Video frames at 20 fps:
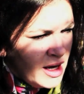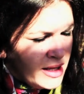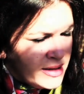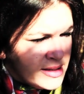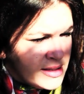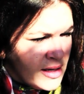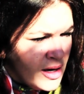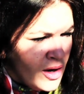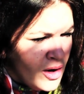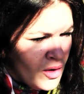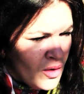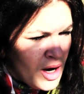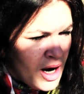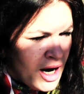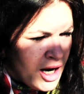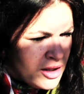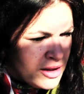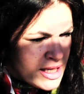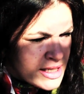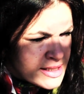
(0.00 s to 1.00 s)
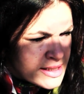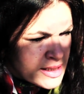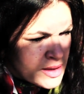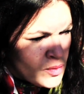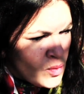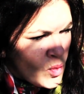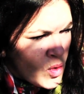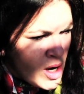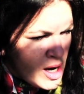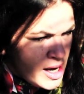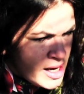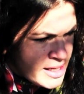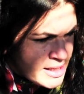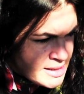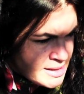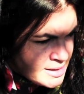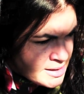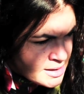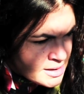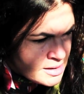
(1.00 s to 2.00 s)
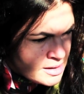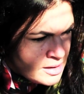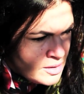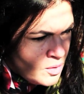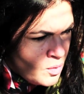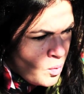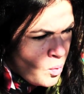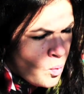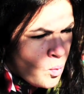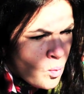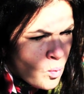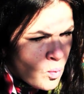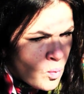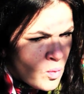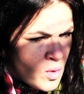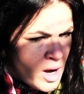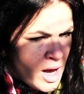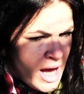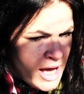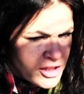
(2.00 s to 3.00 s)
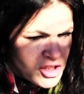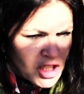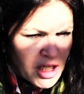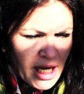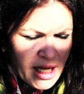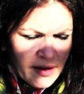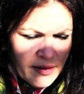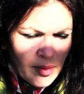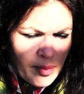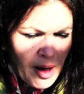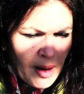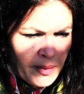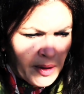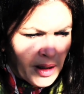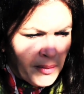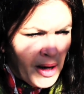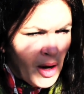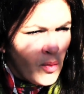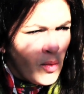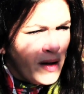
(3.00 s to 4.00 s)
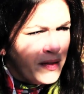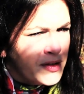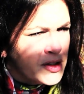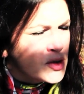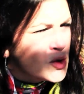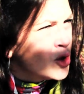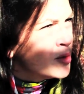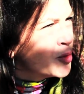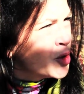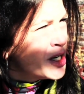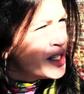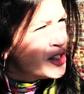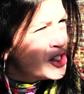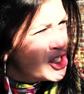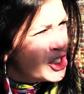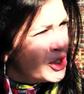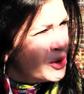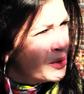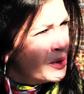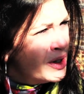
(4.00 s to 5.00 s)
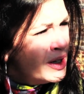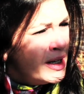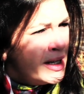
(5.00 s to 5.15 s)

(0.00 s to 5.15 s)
And so our lesson was educating the public about what the storm drains do.